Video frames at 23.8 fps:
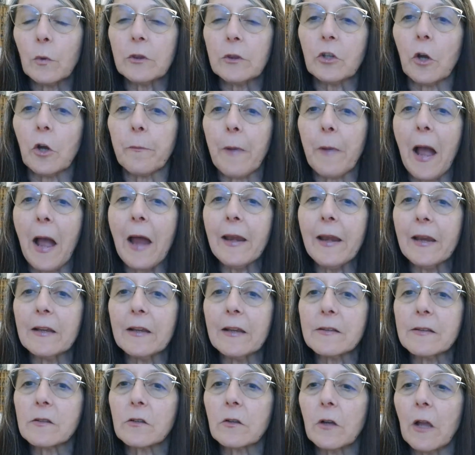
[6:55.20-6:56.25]
your body
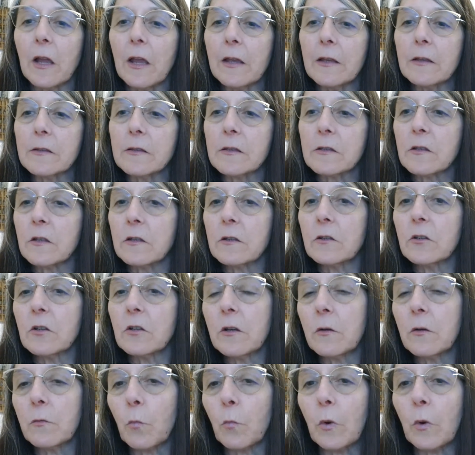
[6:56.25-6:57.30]
is
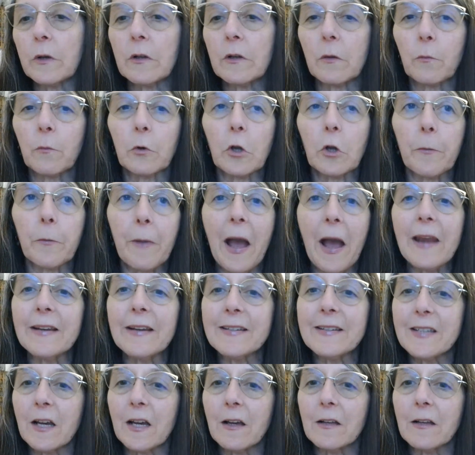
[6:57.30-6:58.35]
what your body
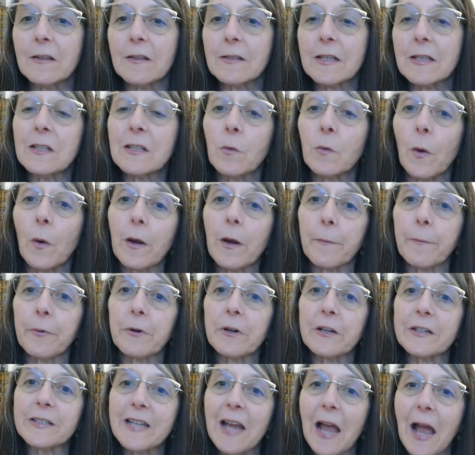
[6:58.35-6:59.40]
does is it want to
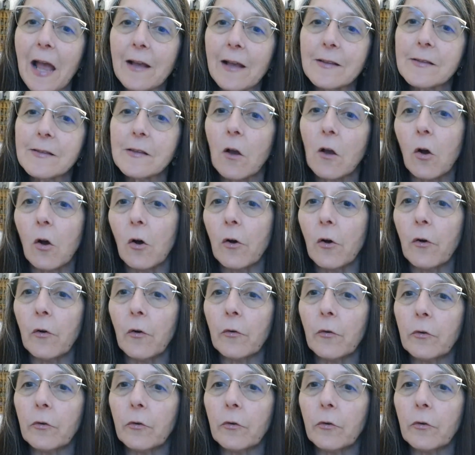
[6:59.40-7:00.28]
protect all